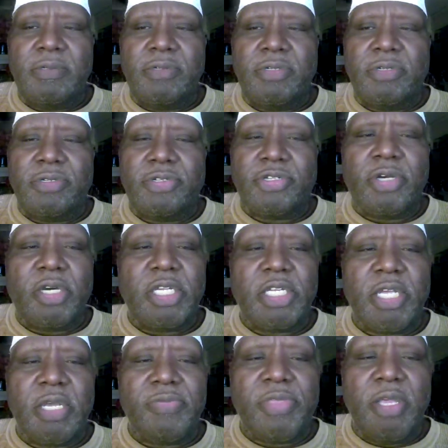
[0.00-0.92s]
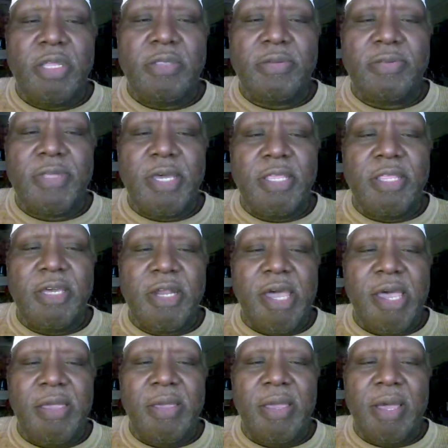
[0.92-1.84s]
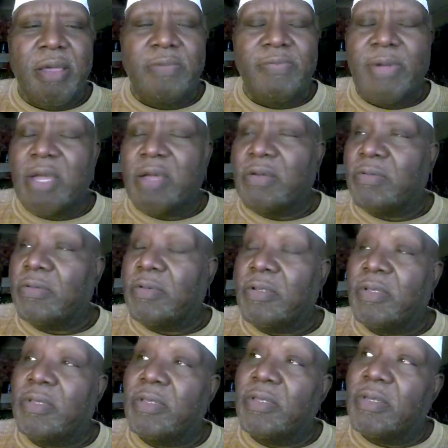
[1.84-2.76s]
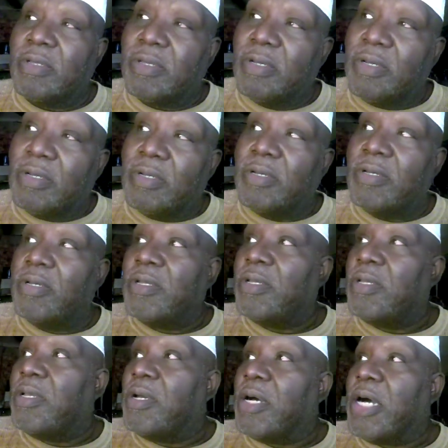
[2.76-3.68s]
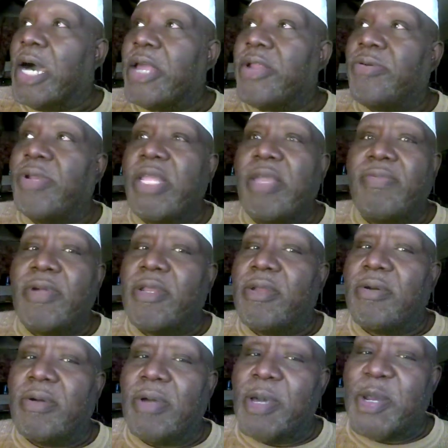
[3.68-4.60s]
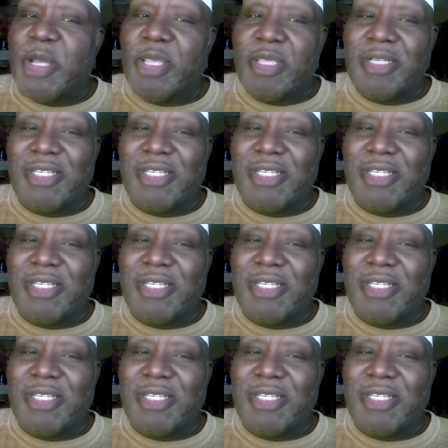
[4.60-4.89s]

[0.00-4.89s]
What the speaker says: saw something today that I found, I don't even know how to describe